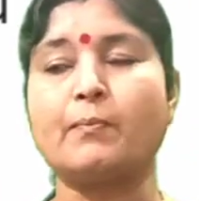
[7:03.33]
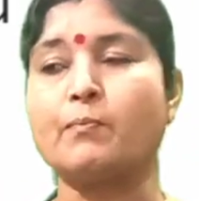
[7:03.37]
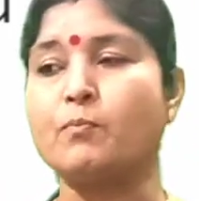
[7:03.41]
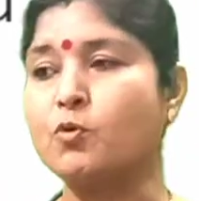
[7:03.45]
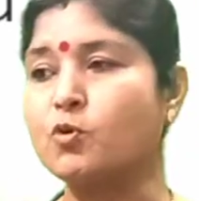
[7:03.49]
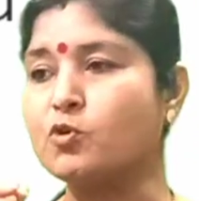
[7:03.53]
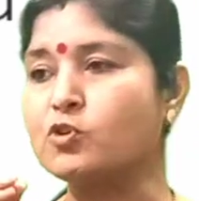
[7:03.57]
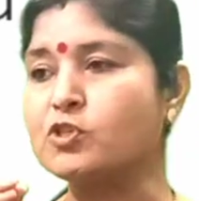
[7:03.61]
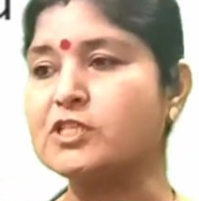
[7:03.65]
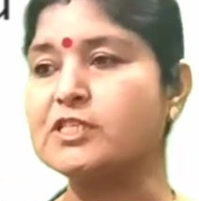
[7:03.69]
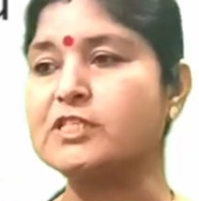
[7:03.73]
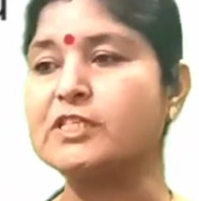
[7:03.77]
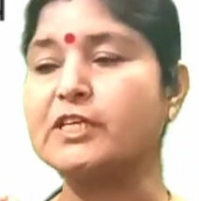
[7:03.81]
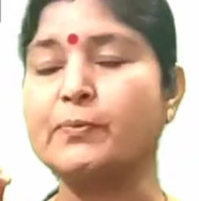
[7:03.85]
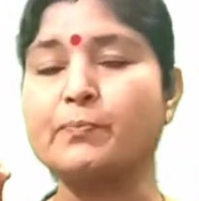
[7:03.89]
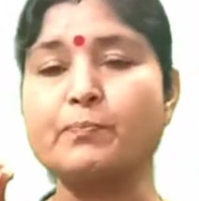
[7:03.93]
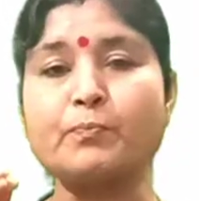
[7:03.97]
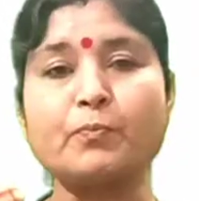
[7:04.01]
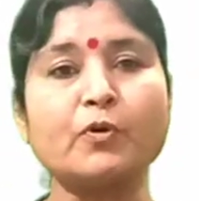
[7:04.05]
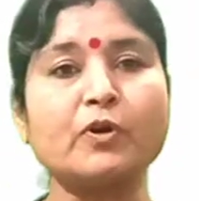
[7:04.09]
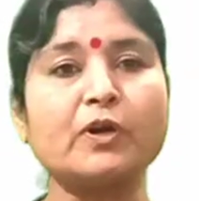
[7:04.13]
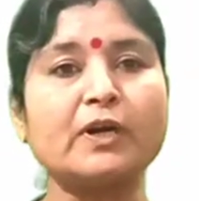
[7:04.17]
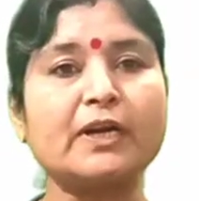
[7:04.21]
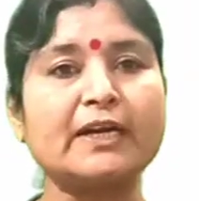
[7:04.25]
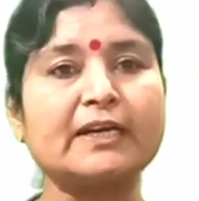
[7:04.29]
most
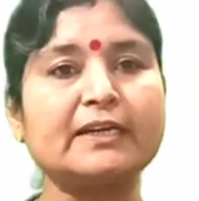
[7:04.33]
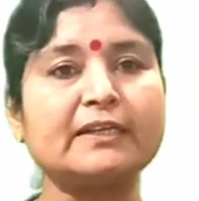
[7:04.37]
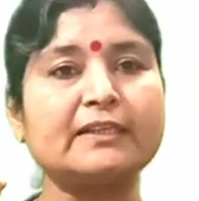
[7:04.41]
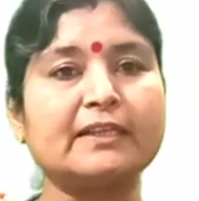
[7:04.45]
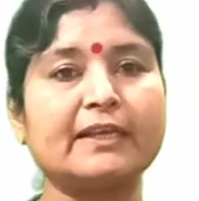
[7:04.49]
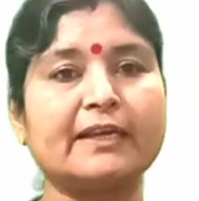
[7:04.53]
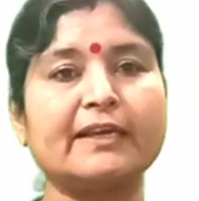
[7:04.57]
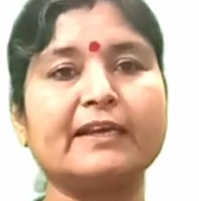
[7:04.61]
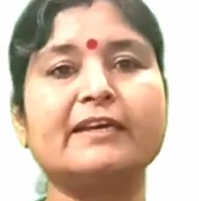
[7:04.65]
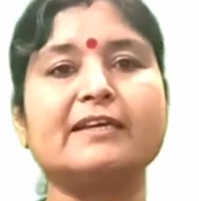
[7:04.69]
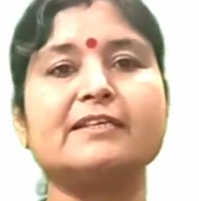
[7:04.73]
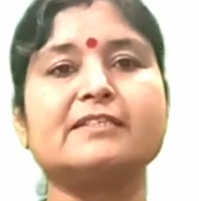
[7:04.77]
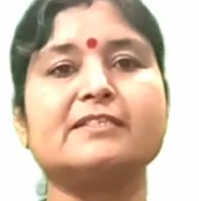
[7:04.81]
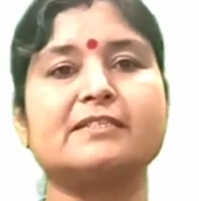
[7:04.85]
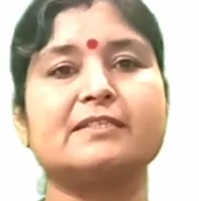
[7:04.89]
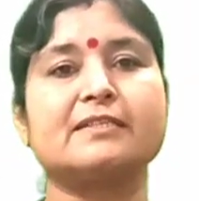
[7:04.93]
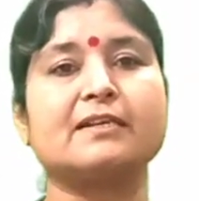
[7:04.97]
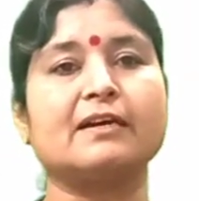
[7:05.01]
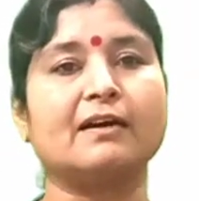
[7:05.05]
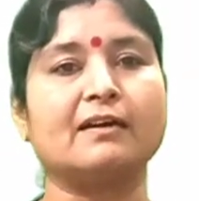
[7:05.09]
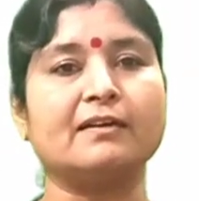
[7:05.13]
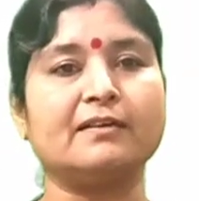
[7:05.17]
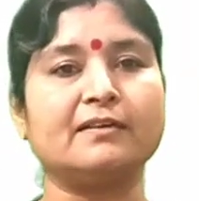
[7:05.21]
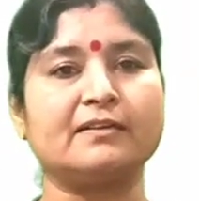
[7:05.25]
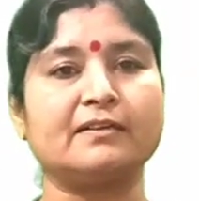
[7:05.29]
important thing is
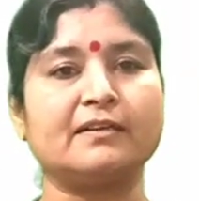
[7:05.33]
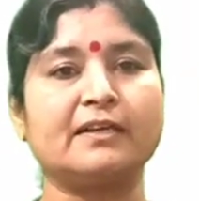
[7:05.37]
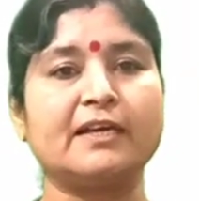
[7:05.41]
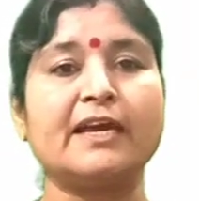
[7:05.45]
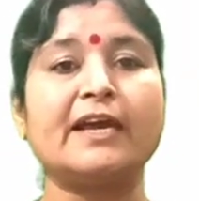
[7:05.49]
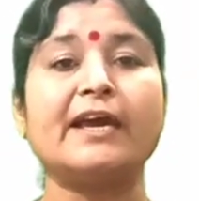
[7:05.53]
that